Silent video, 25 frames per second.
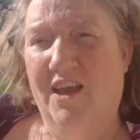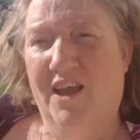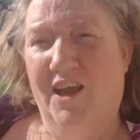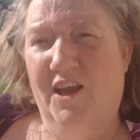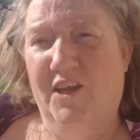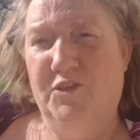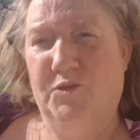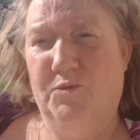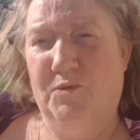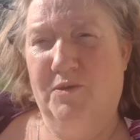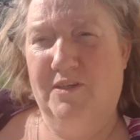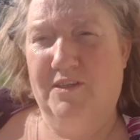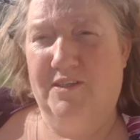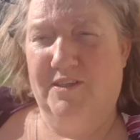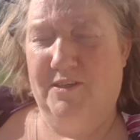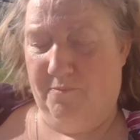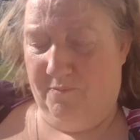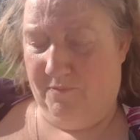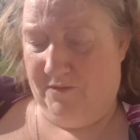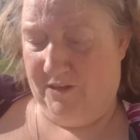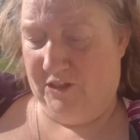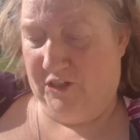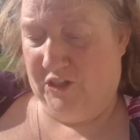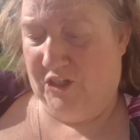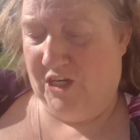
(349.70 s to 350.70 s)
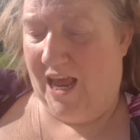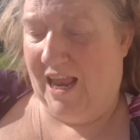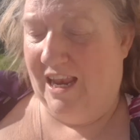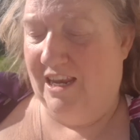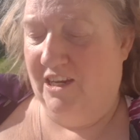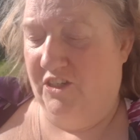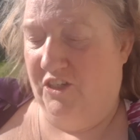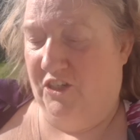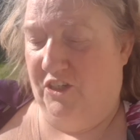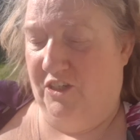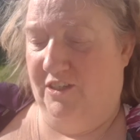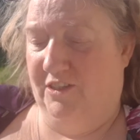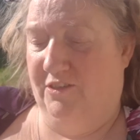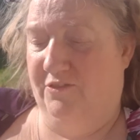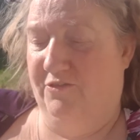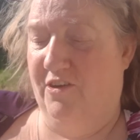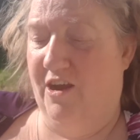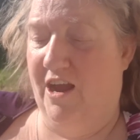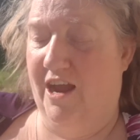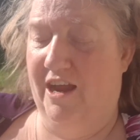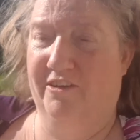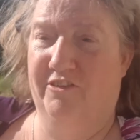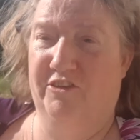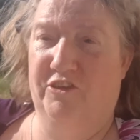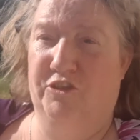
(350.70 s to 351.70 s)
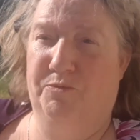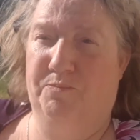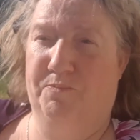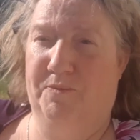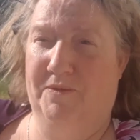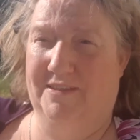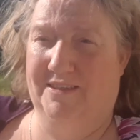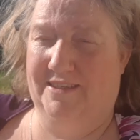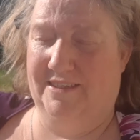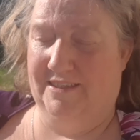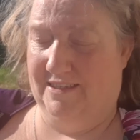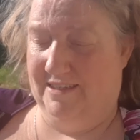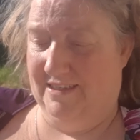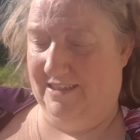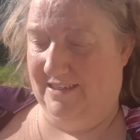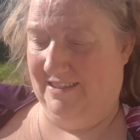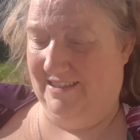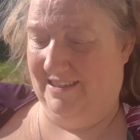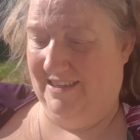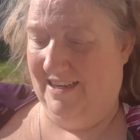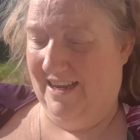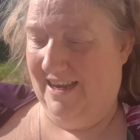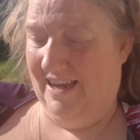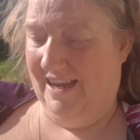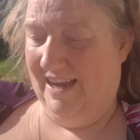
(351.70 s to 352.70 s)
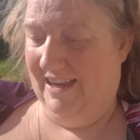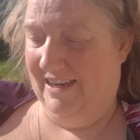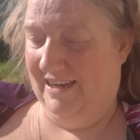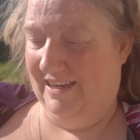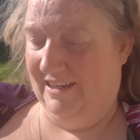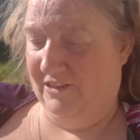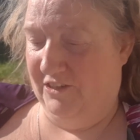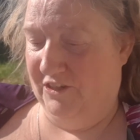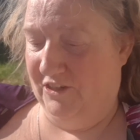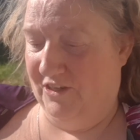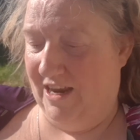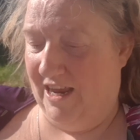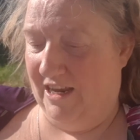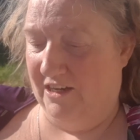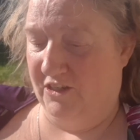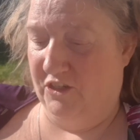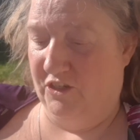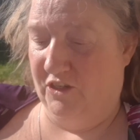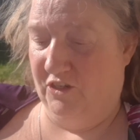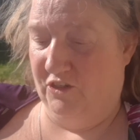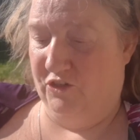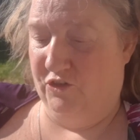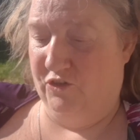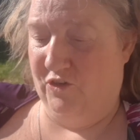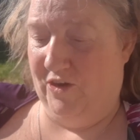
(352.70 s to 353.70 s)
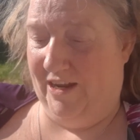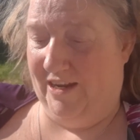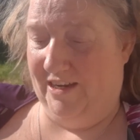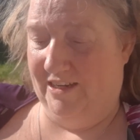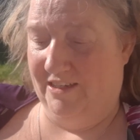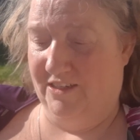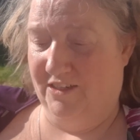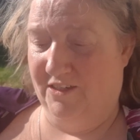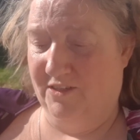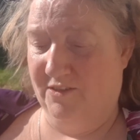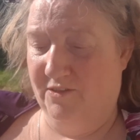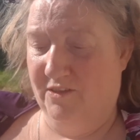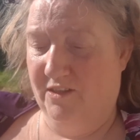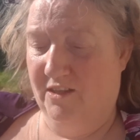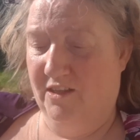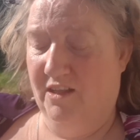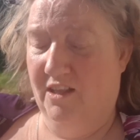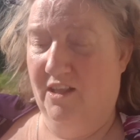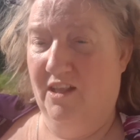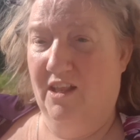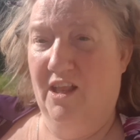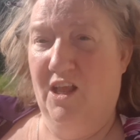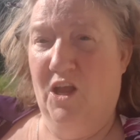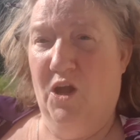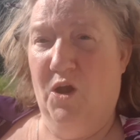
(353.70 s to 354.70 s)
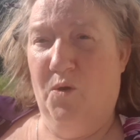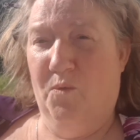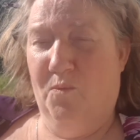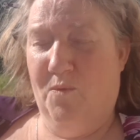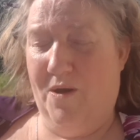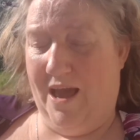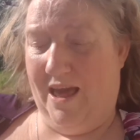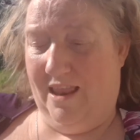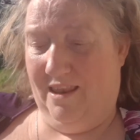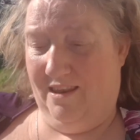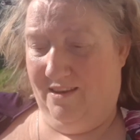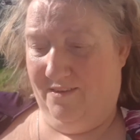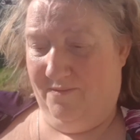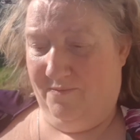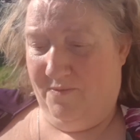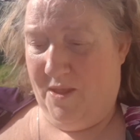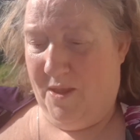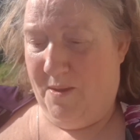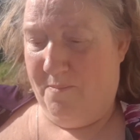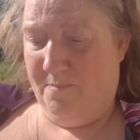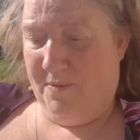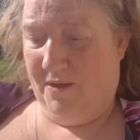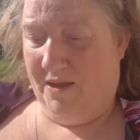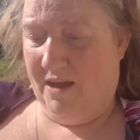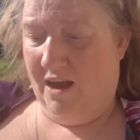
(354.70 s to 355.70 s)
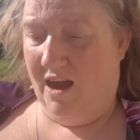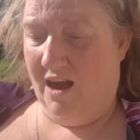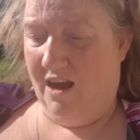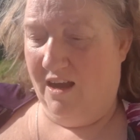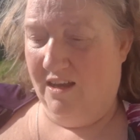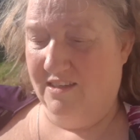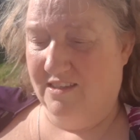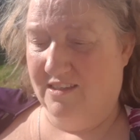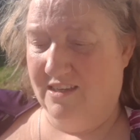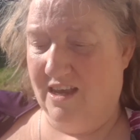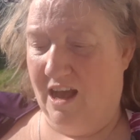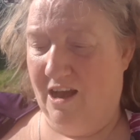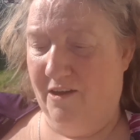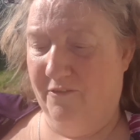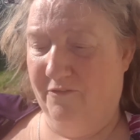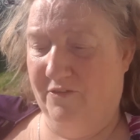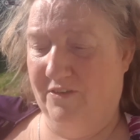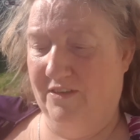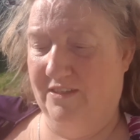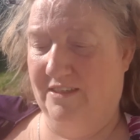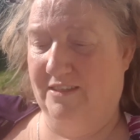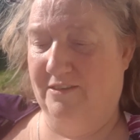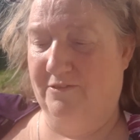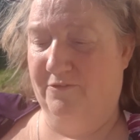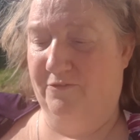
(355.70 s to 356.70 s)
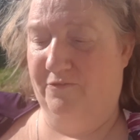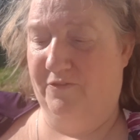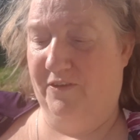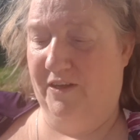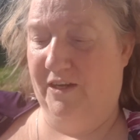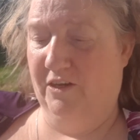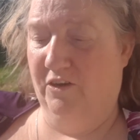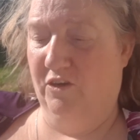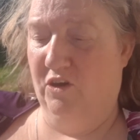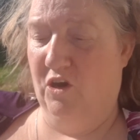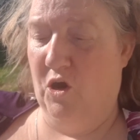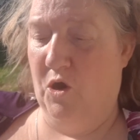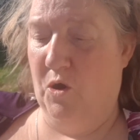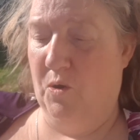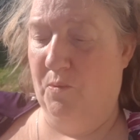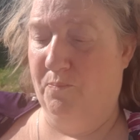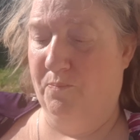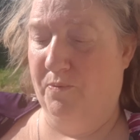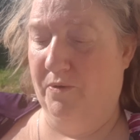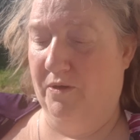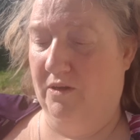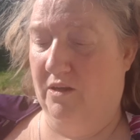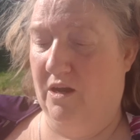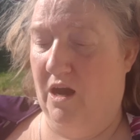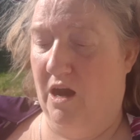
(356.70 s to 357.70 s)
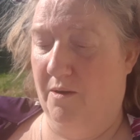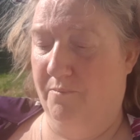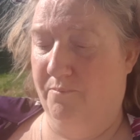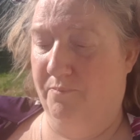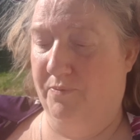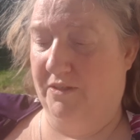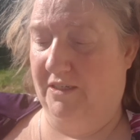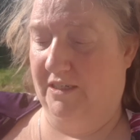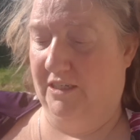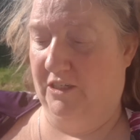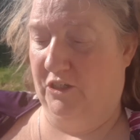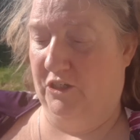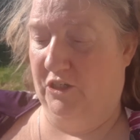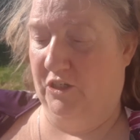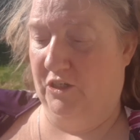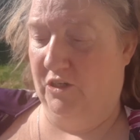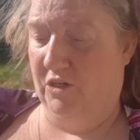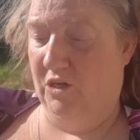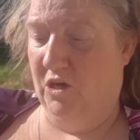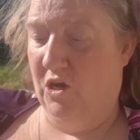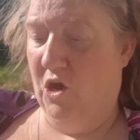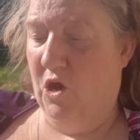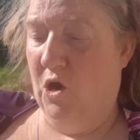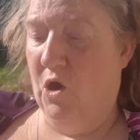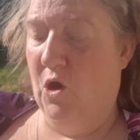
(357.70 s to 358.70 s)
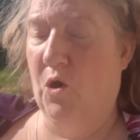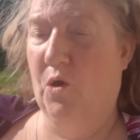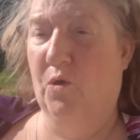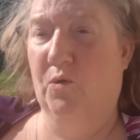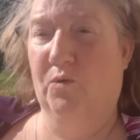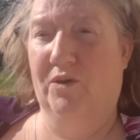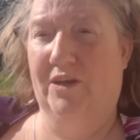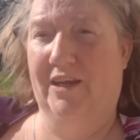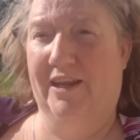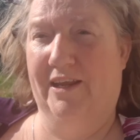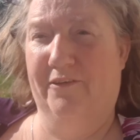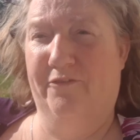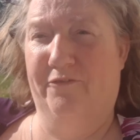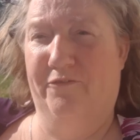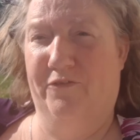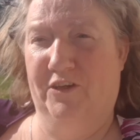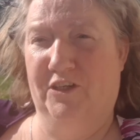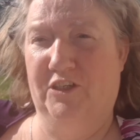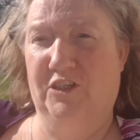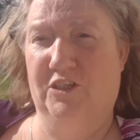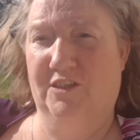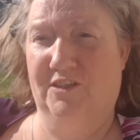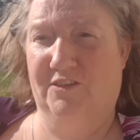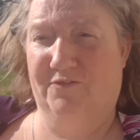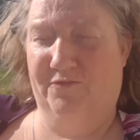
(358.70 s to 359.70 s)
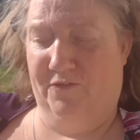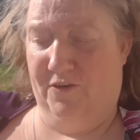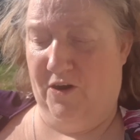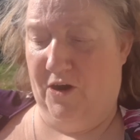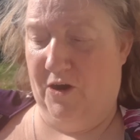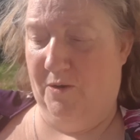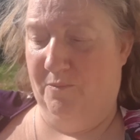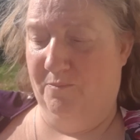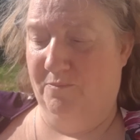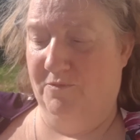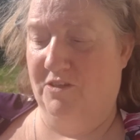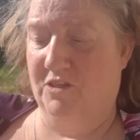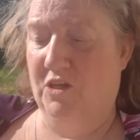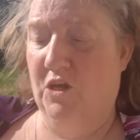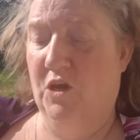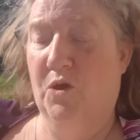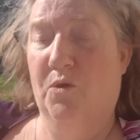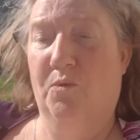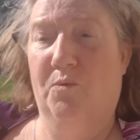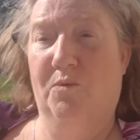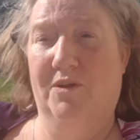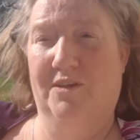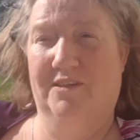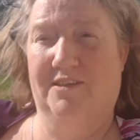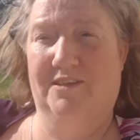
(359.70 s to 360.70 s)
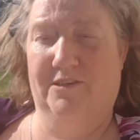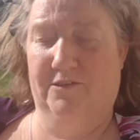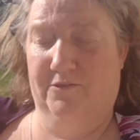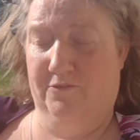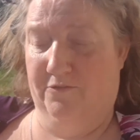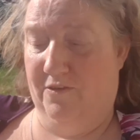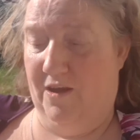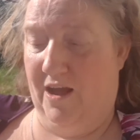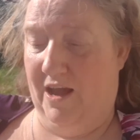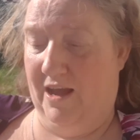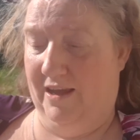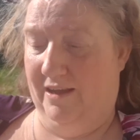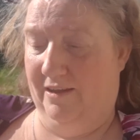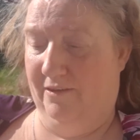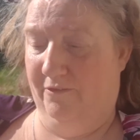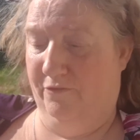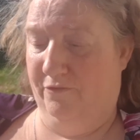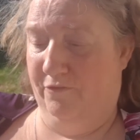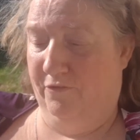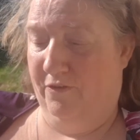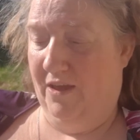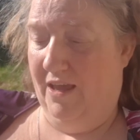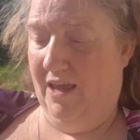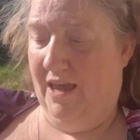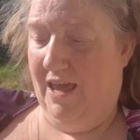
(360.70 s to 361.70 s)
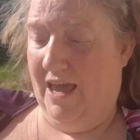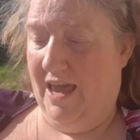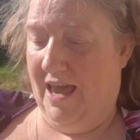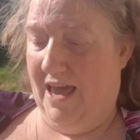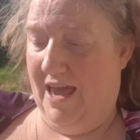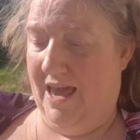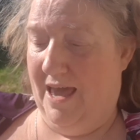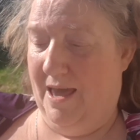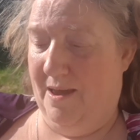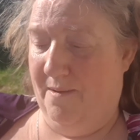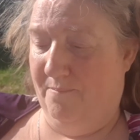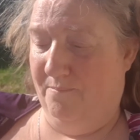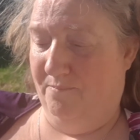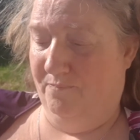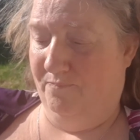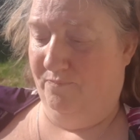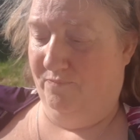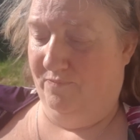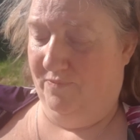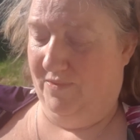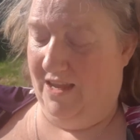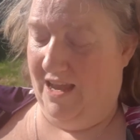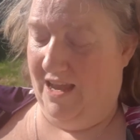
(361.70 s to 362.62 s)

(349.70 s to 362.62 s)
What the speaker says: So what are some of the challenges for Irish businesses in international trade? Well, because of the severe open competition, only efficient firms will survive and